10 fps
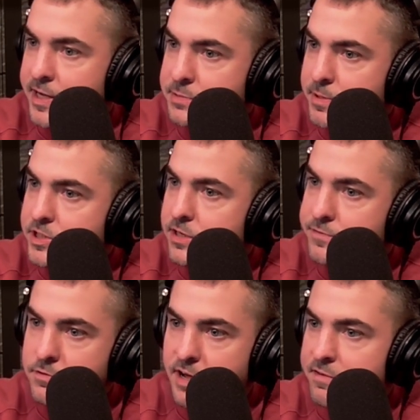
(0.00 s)
especially if
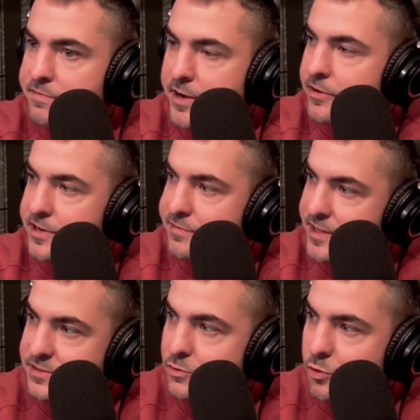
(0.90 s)
you have a veteran
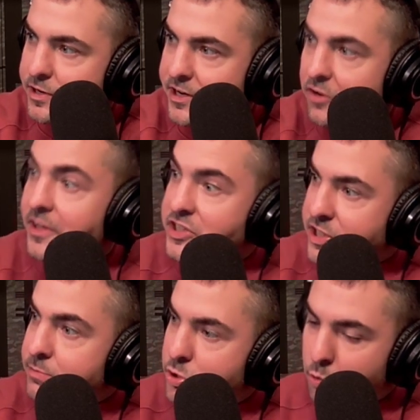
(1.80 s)
defensive coordinator like
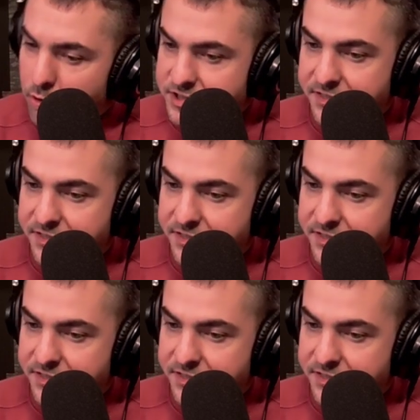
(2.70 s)
Jim Schwartz,